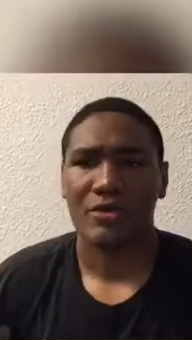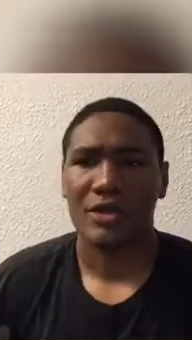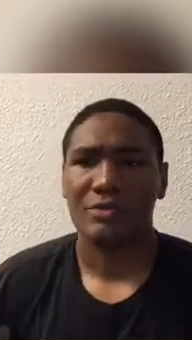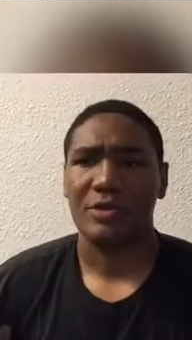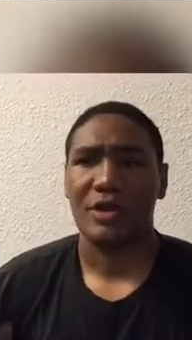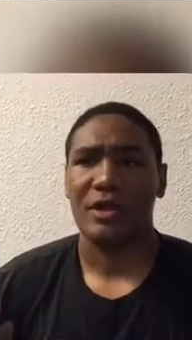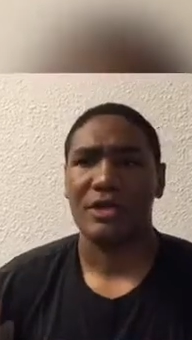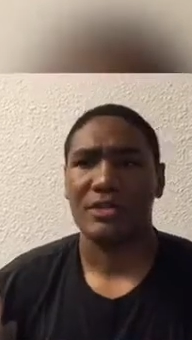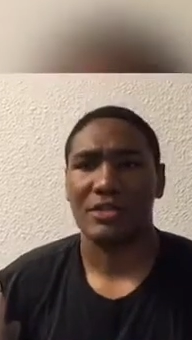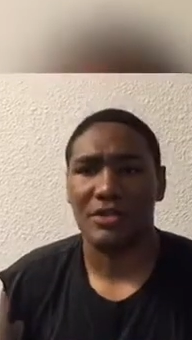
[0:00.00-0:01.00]
You can reach me on
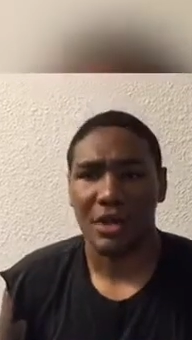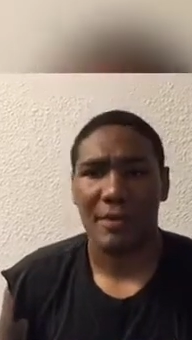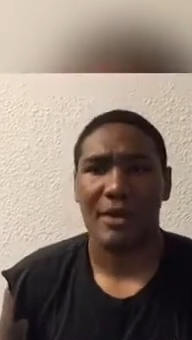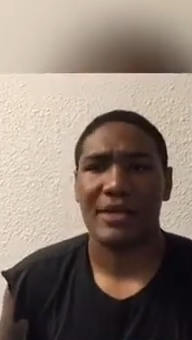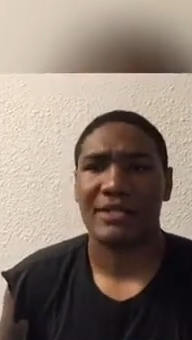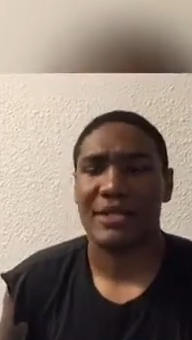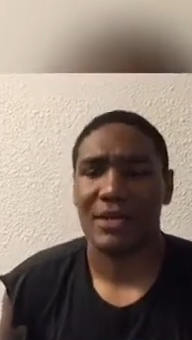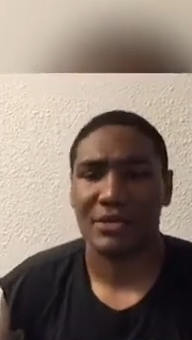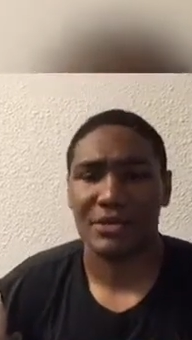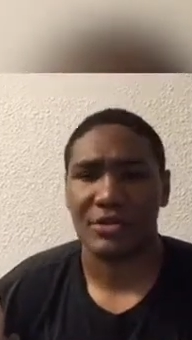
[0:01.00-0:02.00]
Instagram at
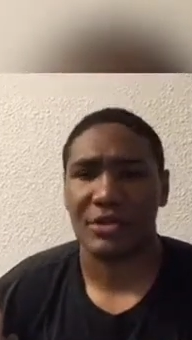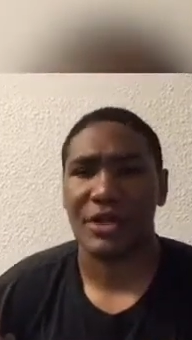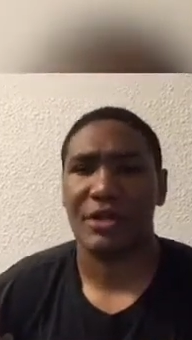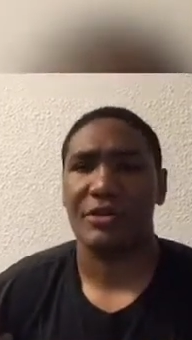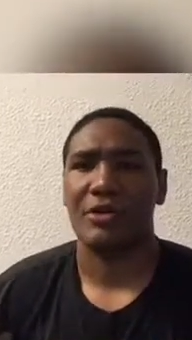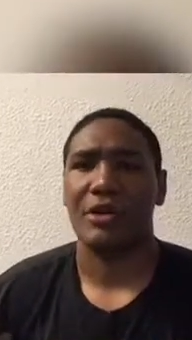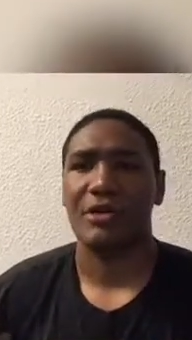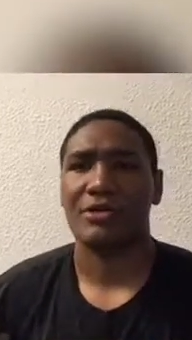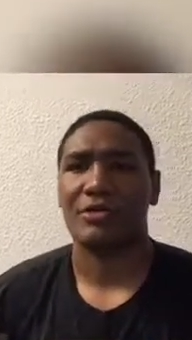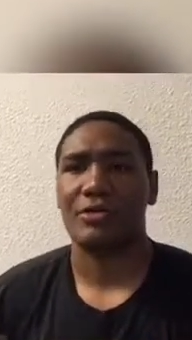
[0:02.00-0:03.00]

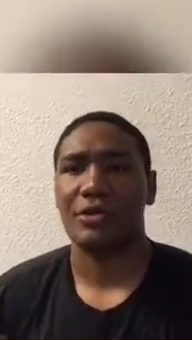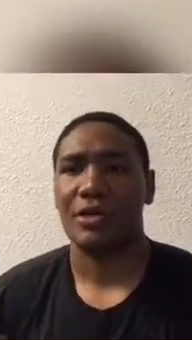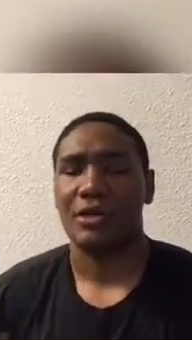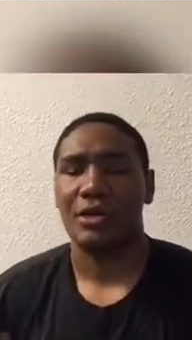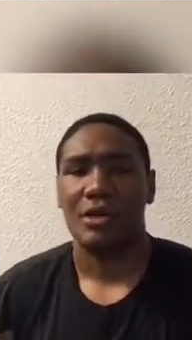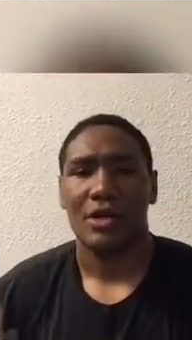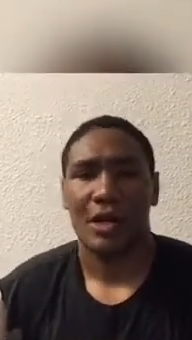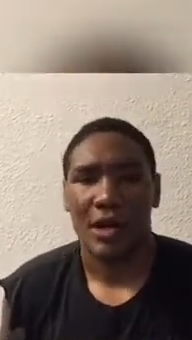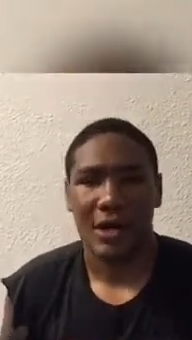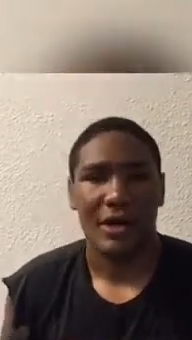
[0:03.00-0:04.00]
@T_Hill_.
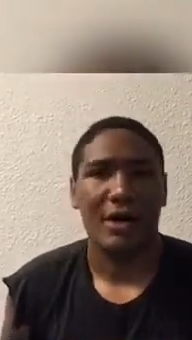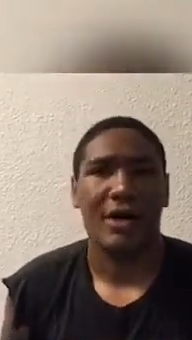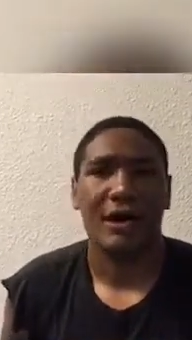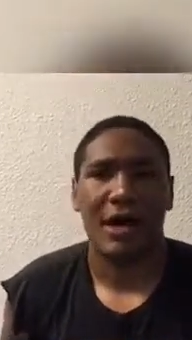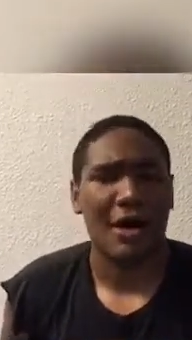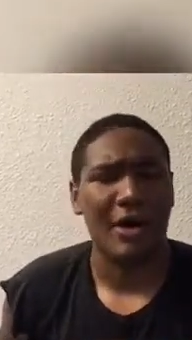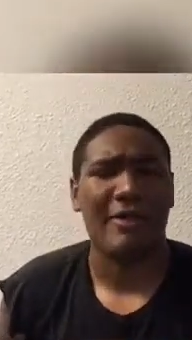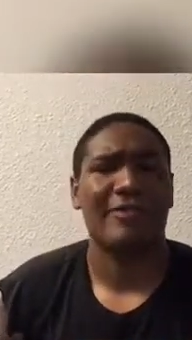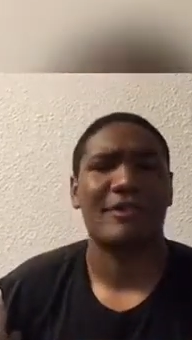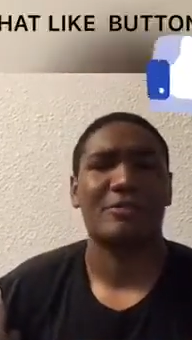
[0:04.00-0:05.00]
And I don't
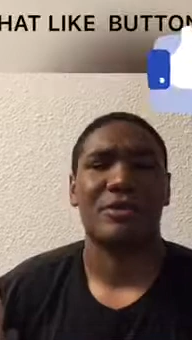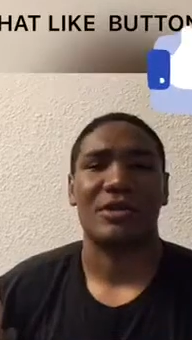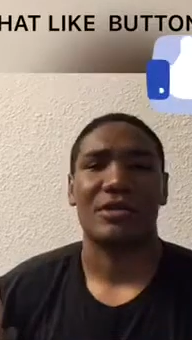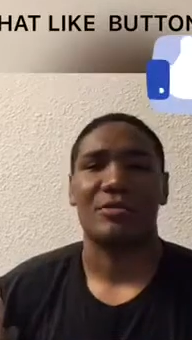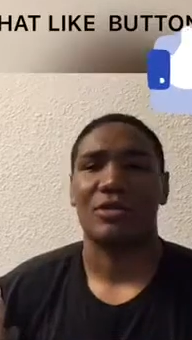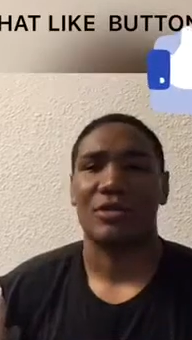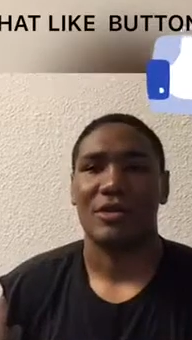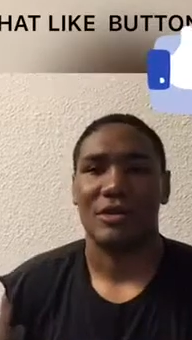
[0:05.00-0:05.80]
have a Facebook anymore.